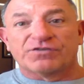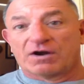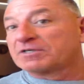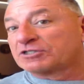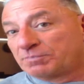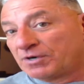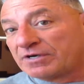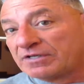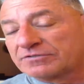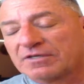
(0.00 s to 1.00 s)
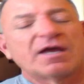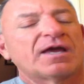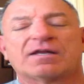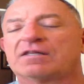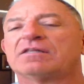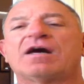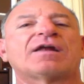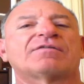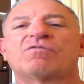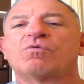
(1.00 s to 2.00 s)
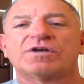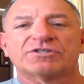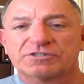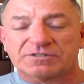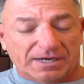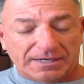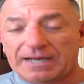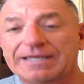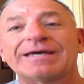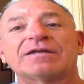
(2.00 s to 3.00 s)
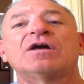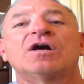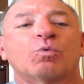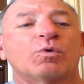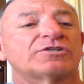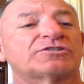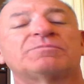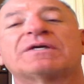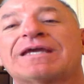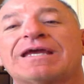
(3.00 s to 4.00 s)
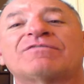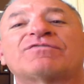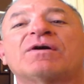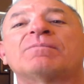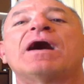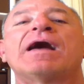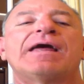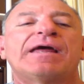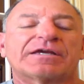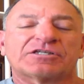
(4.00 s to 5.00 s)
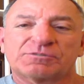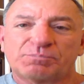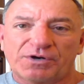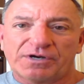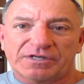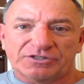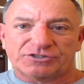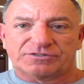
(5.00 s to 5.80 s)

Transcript: from experience and a lot of wisdom. Again, wisdom that came from experience.